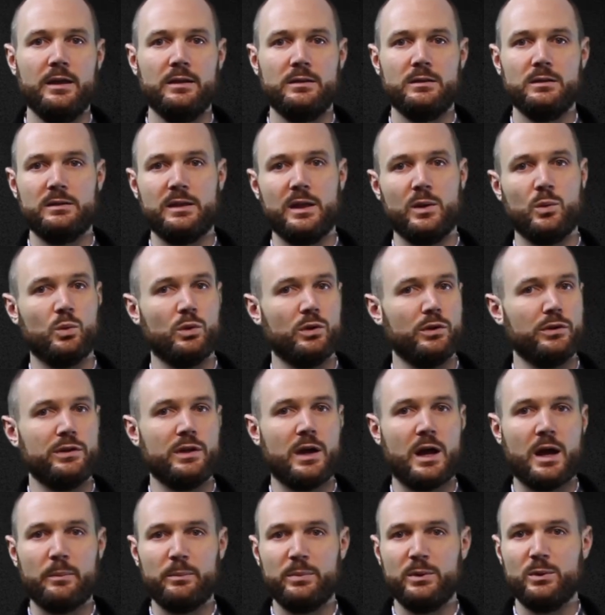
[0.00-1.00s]
that they will
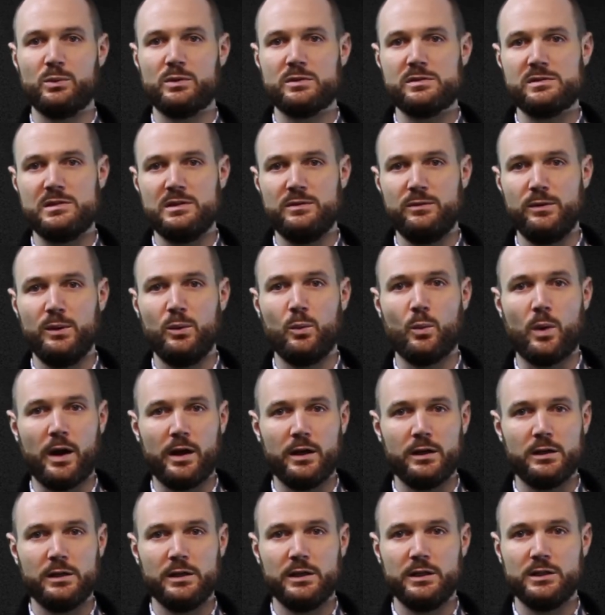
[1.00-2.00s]
not be receiving
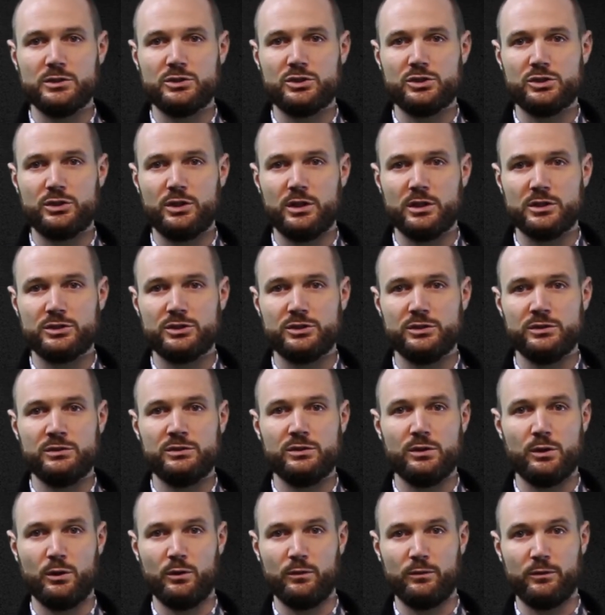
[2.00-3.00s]
wiring
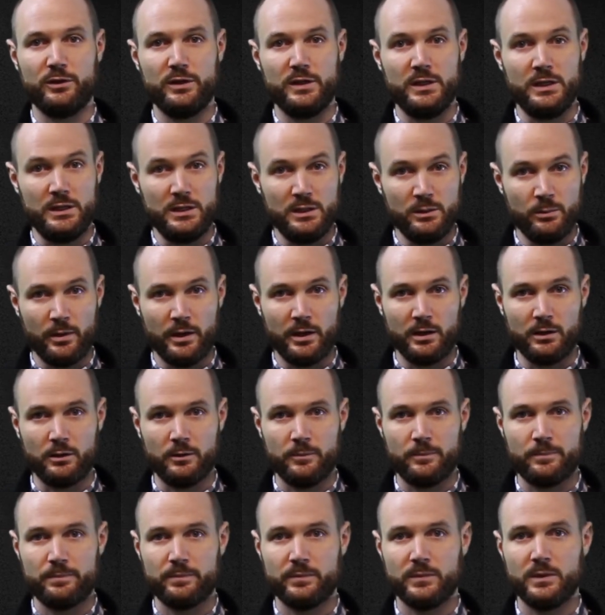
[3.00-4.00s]
instructions over email.